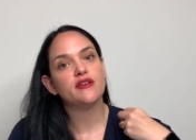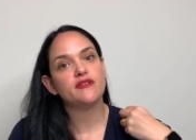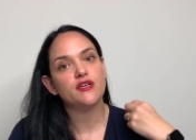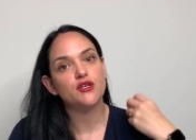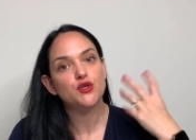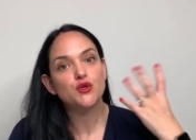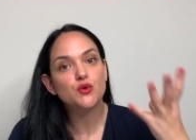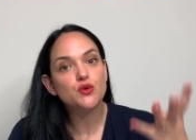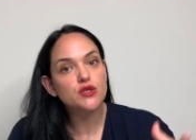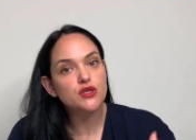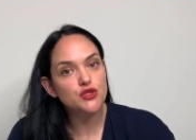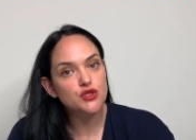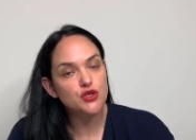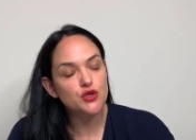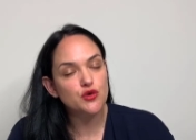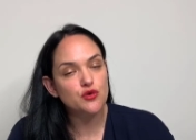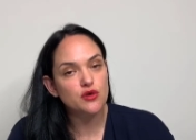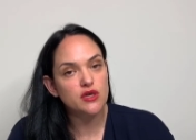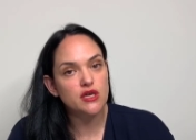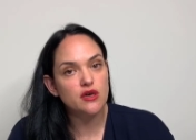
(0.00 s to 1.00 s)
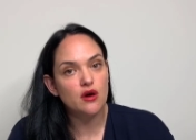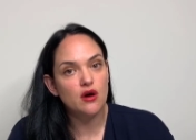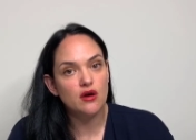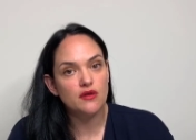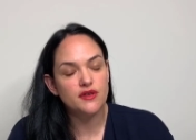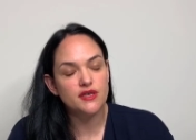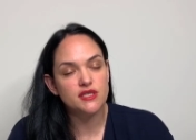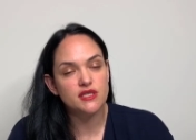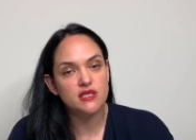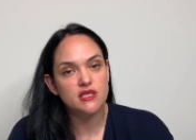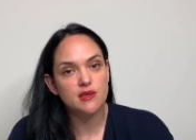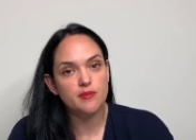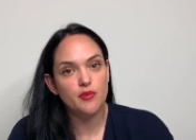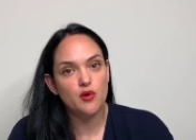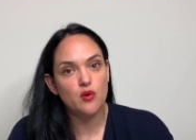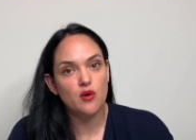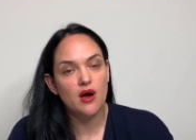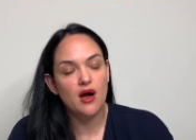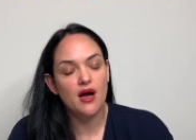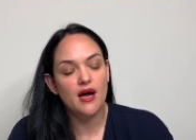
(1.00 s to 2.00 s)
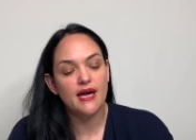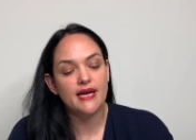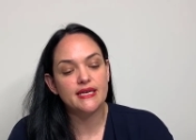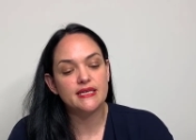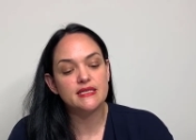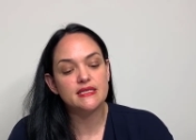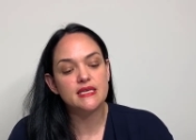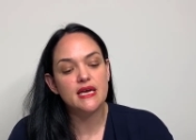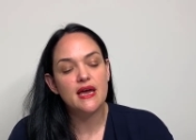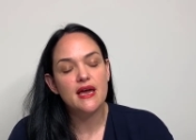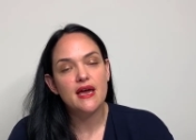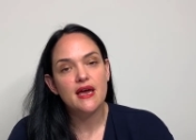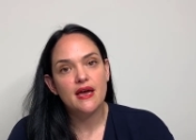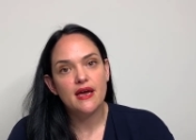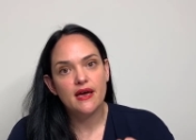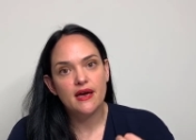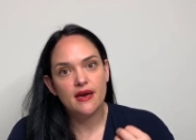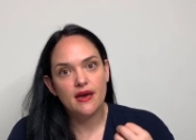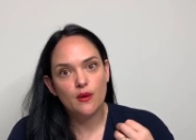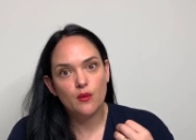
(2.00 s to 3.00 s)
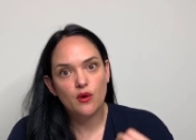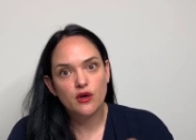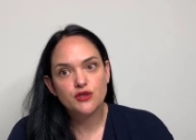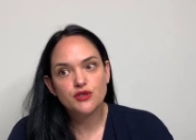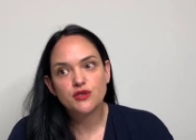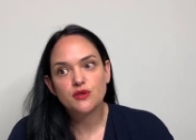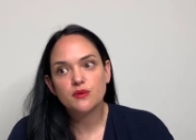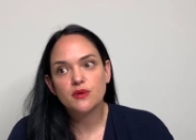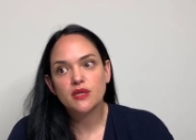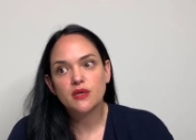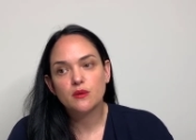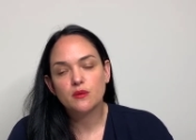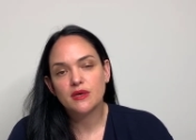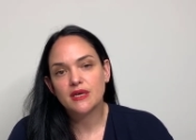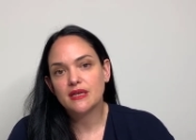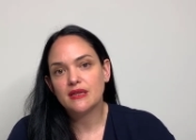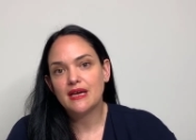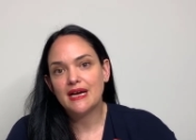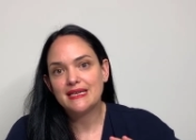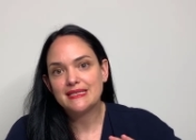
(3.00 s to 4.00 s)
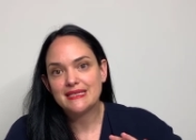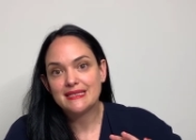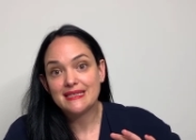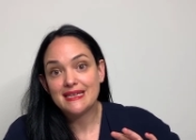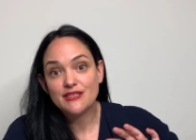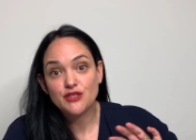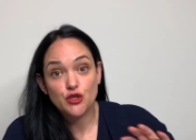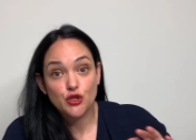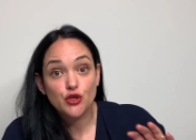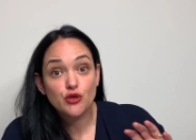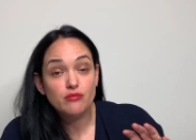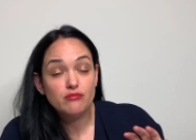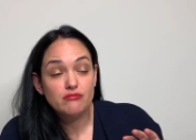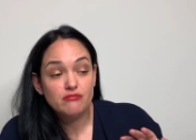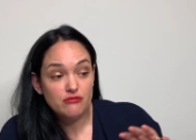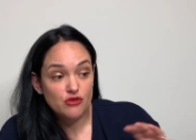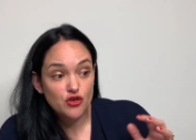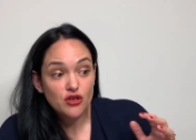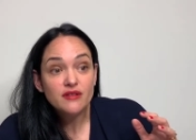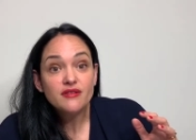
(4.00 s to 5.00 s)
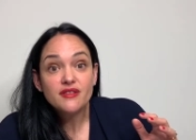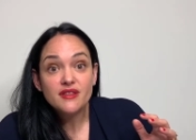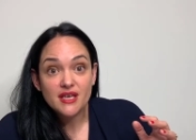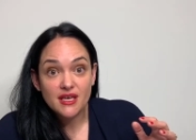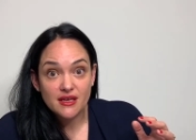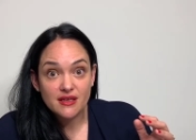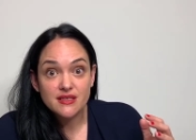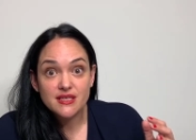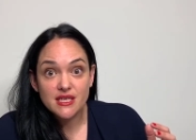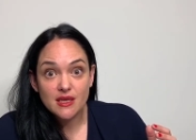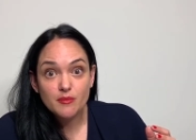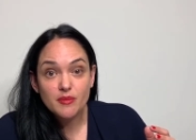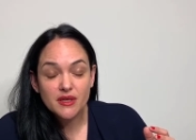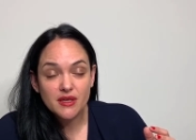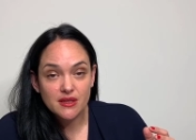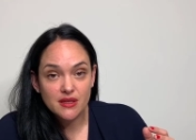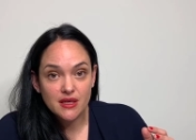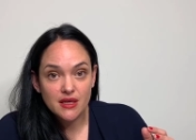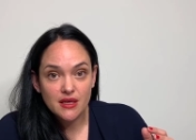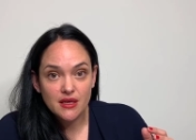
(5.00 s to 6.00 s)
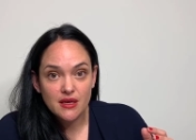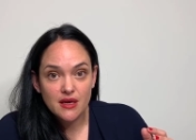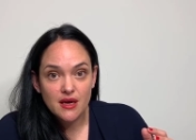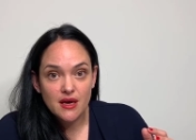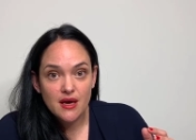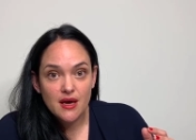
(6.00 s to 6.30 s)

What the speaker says: They do secrete all these adipokines, and I want you to really realize that that's a good thing typically.